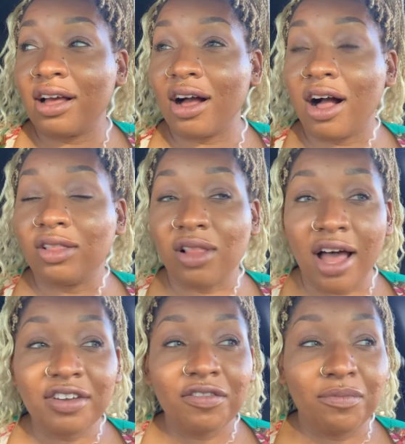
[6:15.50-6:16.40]
a
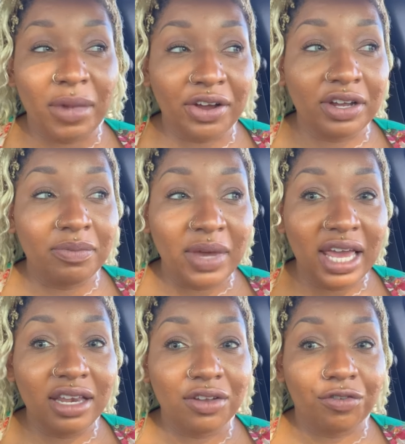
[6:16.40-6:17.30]
lot of married
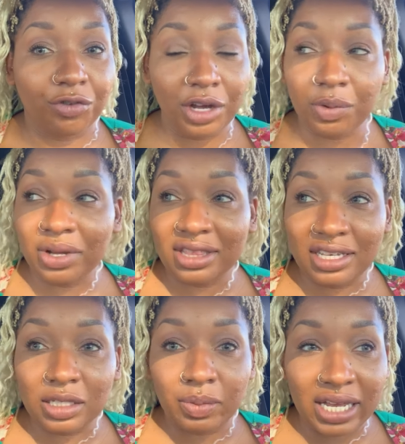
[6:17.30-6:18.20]
men frequent
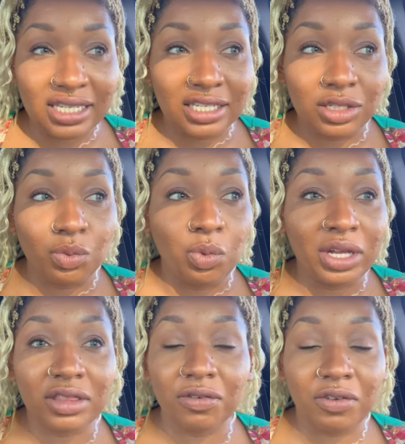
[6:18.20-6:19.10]
these places.
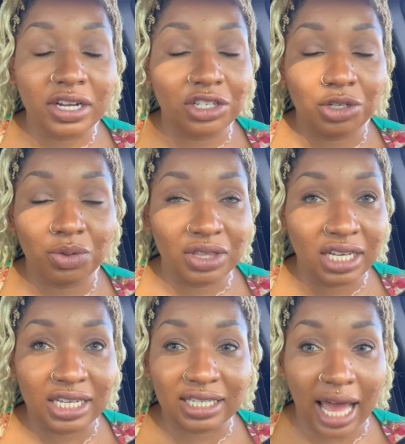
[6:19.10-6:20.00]
What the fuck do you
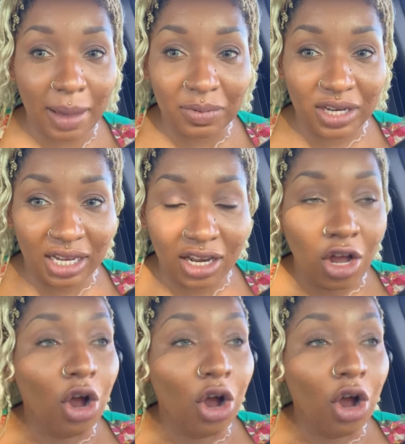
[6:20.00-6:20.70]
think is happening?